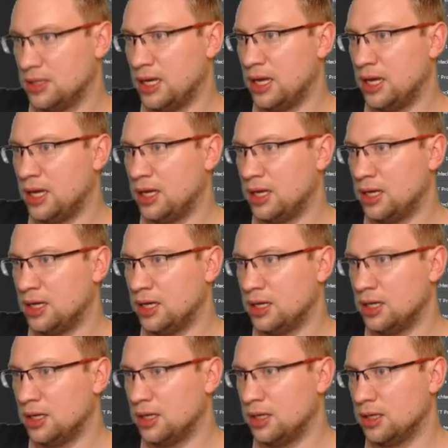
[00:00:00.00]

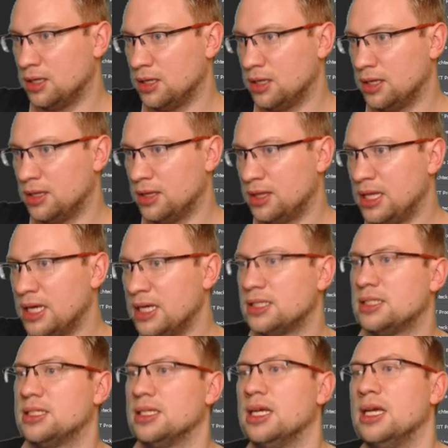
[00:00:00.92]
And
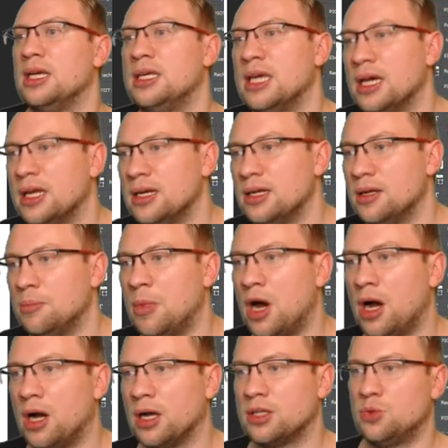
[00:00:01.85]
that's again
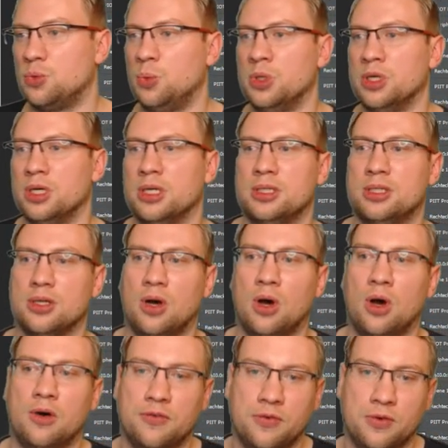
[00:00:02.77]
marked with,
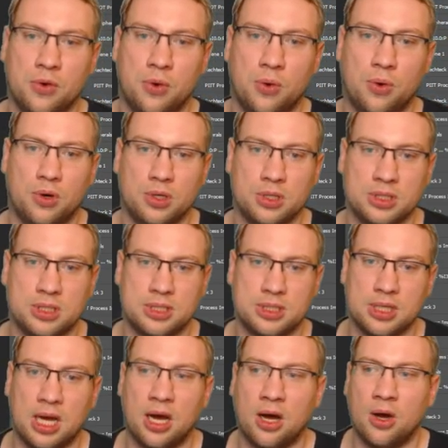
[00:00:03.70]
of
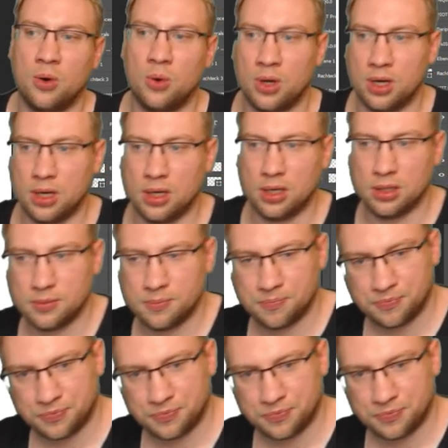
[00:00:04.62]
course, our